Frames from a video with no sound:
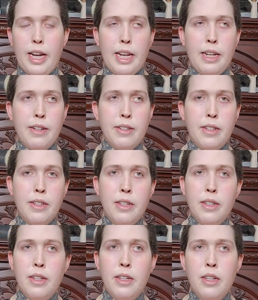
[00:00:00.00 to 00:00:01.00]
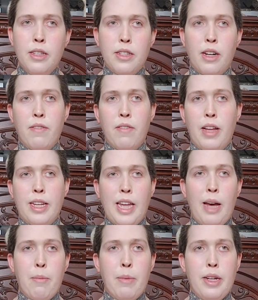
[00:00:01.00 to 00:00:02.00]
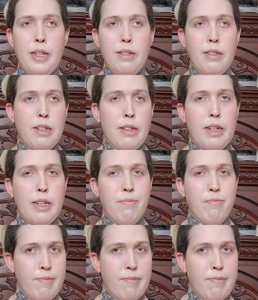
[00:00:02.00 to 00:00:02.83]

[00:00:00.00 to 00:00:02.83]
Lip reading: and stuff like that, but, you know,